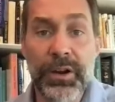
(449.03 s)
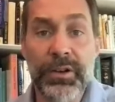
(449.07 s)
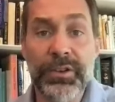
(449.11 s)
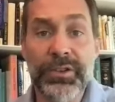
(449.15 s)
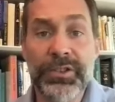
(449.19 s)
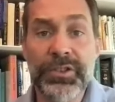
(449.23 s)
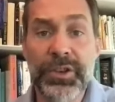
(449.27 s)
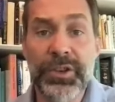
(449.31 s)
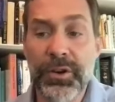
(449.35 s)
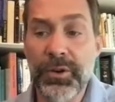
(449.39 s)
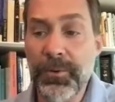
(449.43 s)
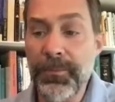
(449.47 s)
And
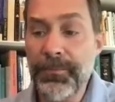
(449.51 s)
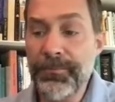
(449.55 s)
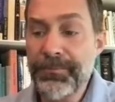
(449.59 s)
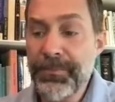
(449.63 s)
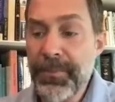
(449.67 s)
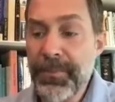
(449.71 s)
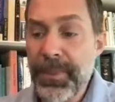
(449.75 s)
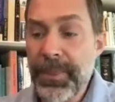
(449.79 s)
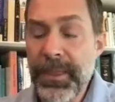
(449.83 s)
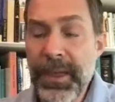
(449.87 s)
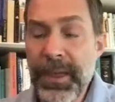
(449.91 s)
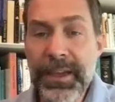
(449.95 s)
so
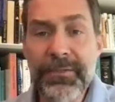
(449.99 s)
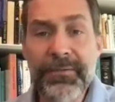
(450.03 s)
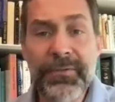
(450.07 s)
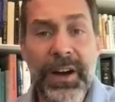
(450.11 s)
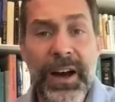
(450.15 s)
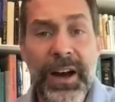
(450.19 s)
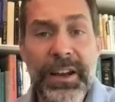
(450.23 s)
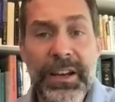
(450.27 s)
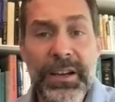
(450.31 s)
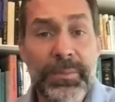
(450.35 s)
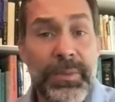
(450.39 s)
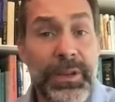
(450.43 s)
they
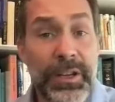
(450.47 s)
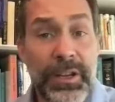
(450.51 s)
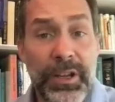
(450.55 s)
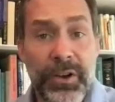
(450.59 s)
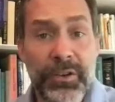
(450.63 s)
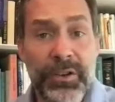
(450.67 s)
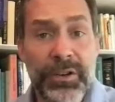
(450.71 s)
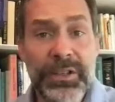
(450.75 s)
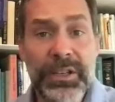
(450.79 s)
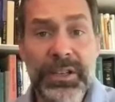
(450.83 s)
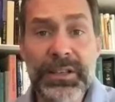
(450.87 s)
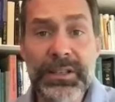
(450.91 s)
invited me to go to
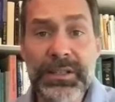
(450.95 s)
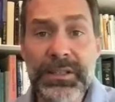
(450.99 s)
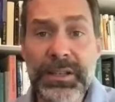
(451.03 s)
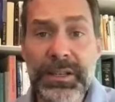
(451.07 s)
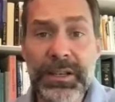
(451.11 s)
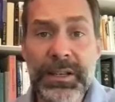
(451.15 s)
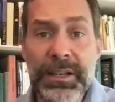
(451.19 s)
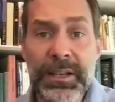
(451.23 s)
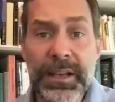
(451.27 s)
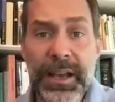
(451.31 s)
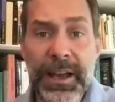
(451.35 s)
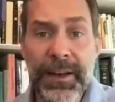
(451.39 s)

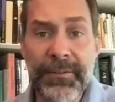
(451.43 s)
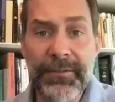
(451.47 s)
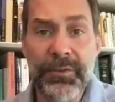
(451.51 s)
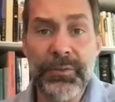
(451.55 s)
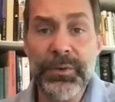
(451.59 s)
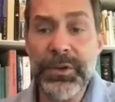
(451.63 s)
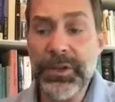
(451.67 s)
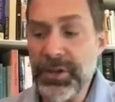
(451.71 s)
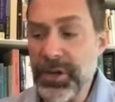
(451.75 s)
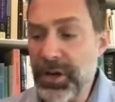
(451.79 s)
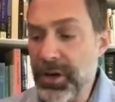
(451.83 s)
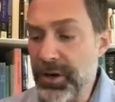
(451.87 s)
DC after
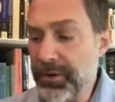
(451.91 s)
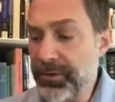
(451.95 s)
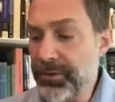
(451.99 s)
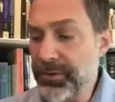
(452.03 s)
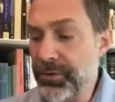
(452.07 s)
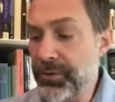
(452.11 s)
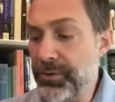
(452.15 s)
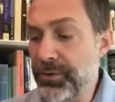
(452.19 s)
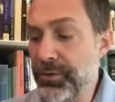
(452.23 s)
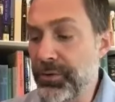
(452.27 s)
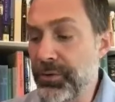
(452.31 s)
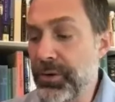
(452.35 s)
we talked
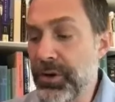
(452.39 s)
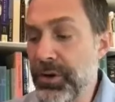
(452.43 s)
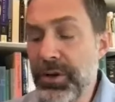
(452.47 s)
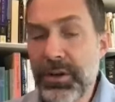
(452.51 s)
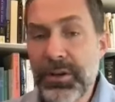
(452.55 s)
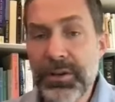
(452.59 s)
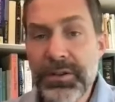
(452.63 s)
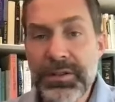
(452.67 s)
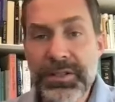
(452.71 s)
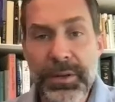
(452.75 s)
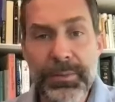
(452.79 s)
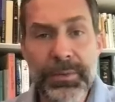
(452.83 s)
through
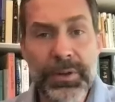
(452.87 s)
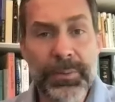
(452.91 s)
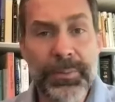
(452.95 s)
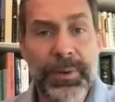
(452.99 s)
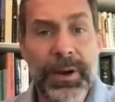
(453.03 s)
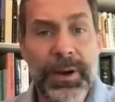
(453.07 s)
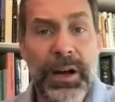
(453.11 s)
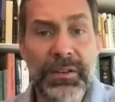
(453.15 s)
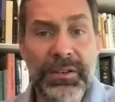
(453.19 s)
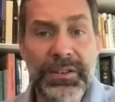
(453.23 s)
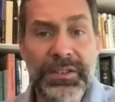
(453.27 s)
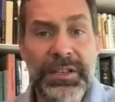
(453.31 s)
some of the
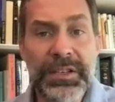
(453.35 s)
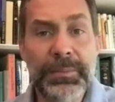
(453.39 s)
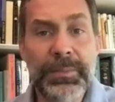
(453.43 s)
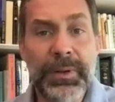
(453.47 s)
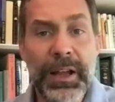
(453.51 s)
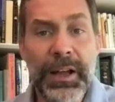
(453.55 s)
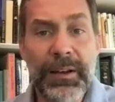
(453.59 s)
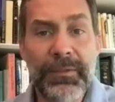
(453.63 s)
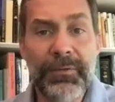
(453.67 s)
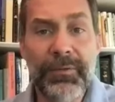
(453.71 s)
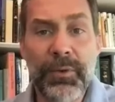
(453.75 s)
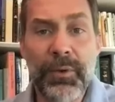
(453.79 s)
policy
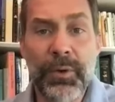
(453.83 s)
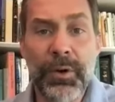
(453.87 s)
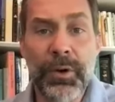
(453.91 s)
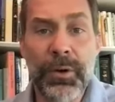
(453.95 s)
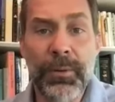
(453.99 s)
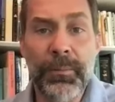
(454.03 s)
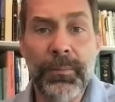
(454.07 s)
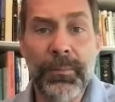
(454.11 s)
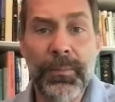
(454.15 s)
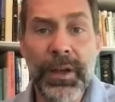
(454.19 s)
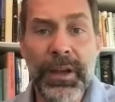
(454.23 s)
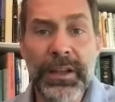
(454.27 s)

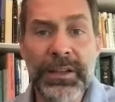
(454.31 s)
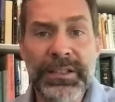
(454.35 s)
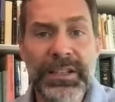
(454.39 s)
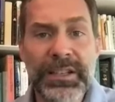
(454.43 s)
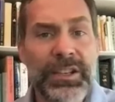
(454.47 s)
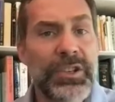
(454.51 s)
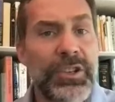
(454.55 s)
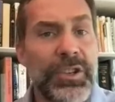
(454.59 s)
platform and said,